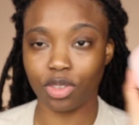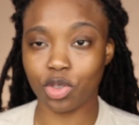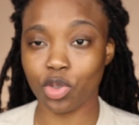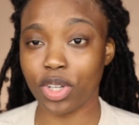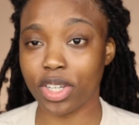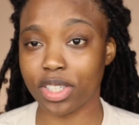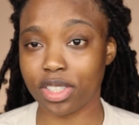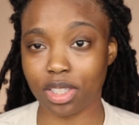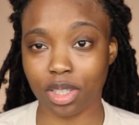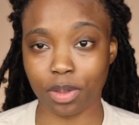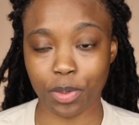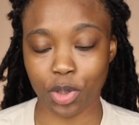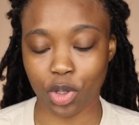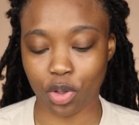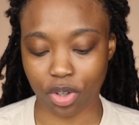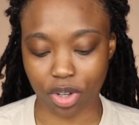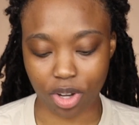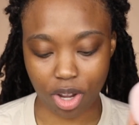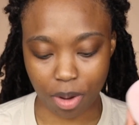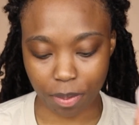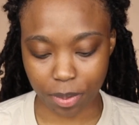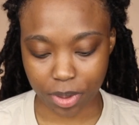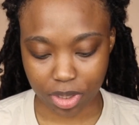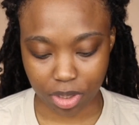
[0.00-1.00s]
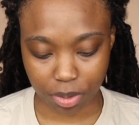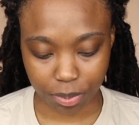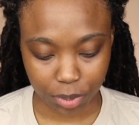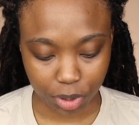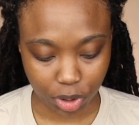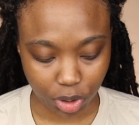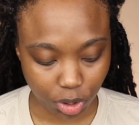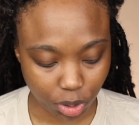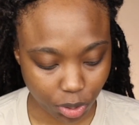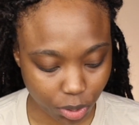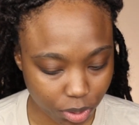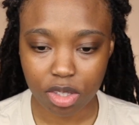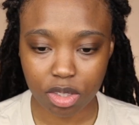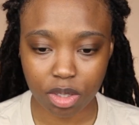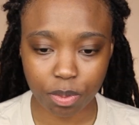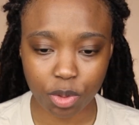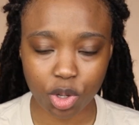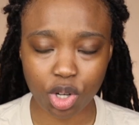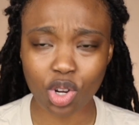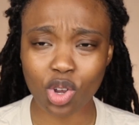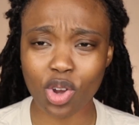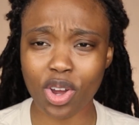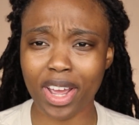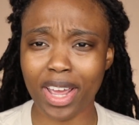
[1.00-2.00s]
You guys can let me know in the comments down below. So I'm gonna go